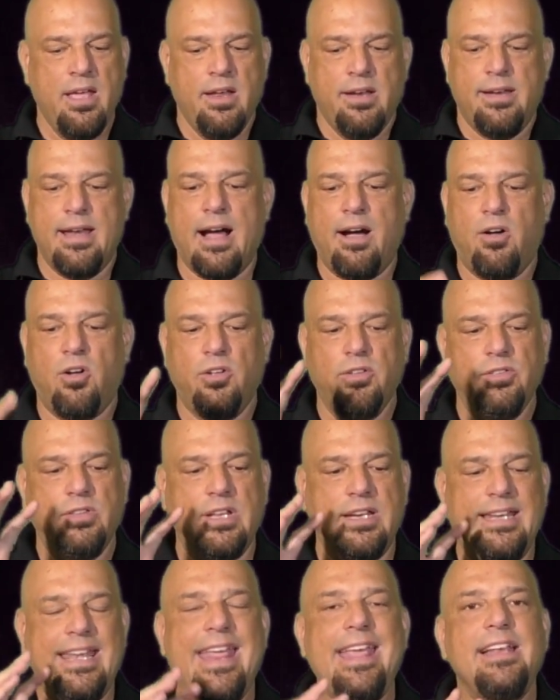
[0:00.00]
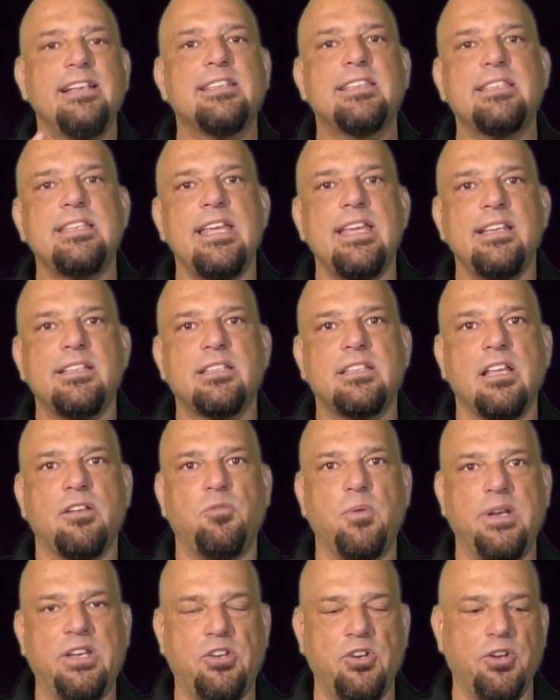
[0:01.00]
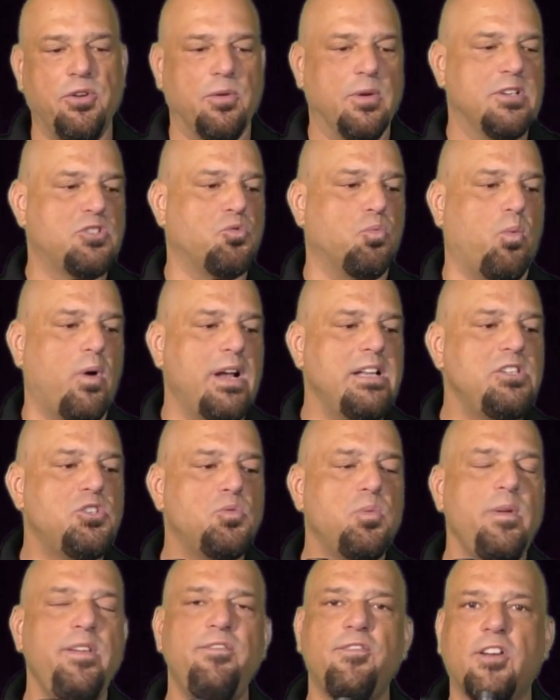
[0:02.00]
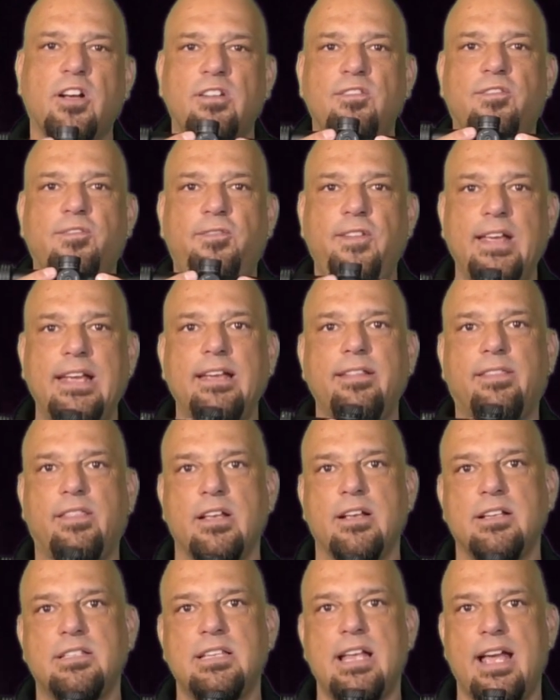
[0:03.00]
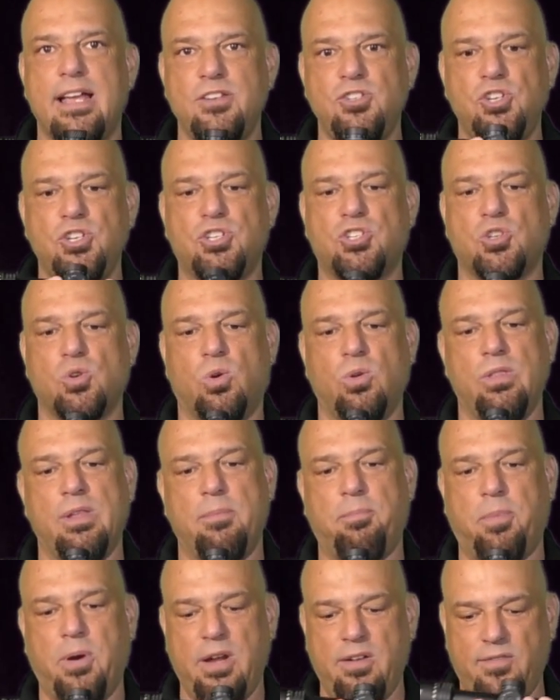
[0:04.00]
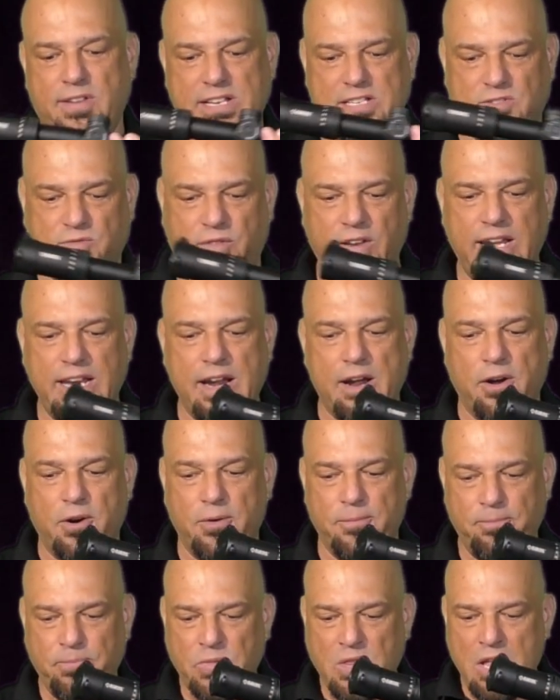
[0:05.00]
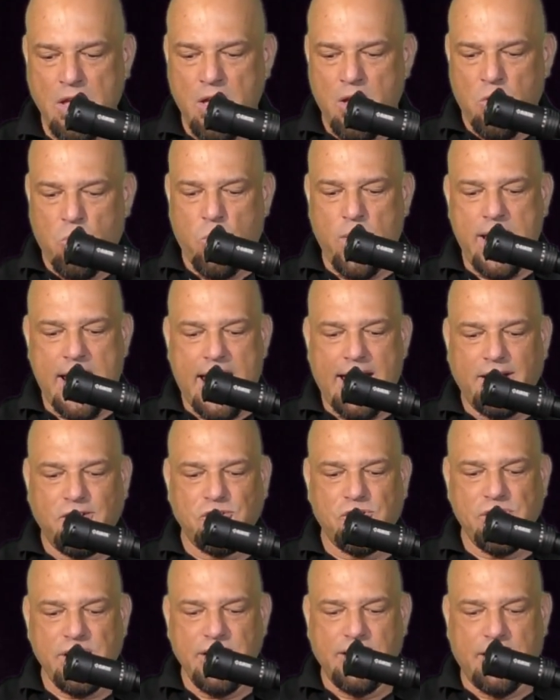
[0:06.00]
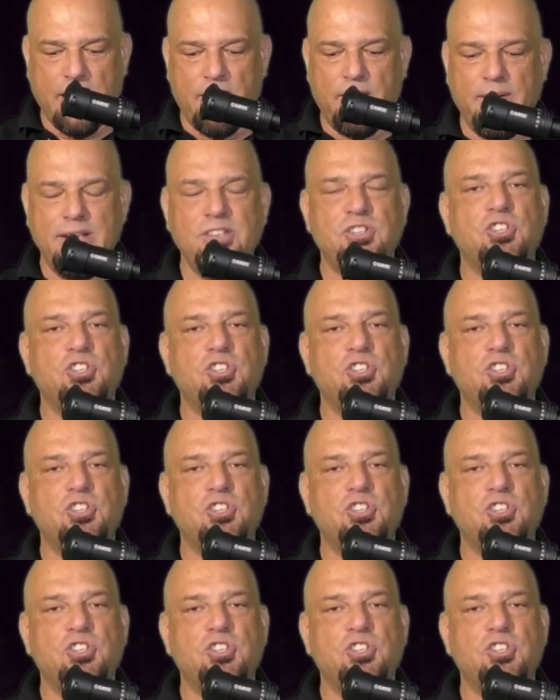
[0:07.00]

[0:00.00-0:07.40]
Now, the next test that we do is once we've configured this, as you saw in the previous video, we actually go and